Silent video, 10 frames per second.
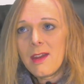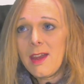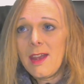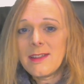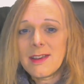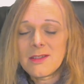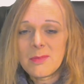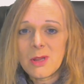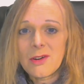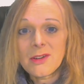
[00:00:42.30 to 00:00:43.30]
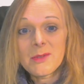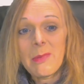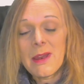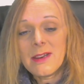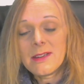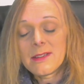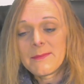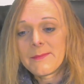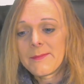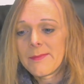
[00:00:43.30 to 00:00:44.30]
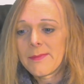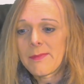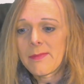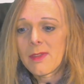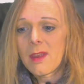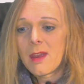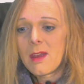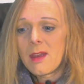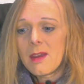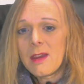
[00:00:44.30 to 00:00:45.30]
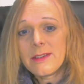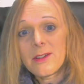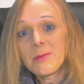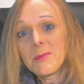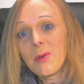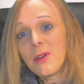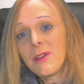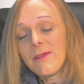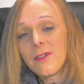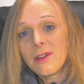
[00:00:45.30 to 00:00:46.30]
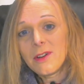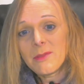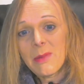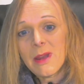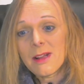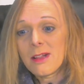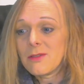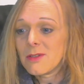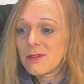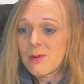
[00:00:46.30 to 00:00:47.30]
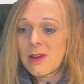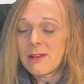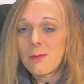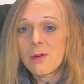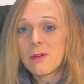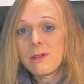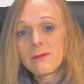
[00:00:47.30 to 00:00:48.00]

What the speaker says: it takes up a lot of space, it stops you putting your furniture back close to where they were.